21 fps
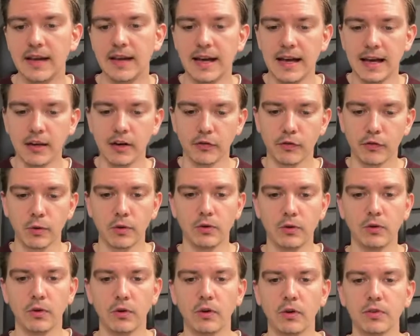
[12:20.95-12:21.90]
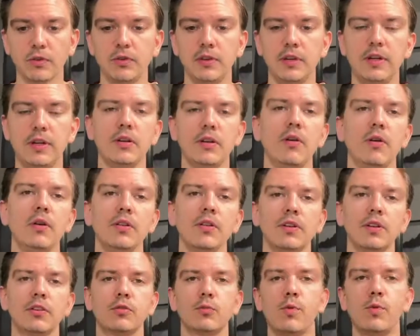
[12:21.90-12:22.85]
And of course, you also need all
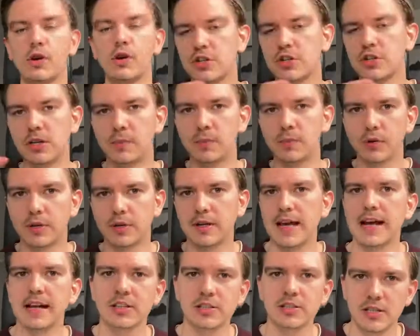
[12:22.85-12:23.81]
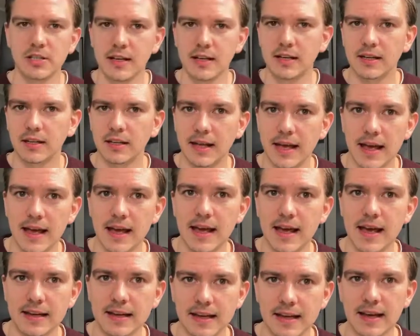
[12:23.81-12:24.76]
this worksheet protection at
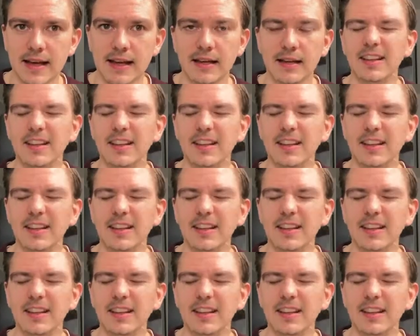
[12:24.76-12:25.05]
the end,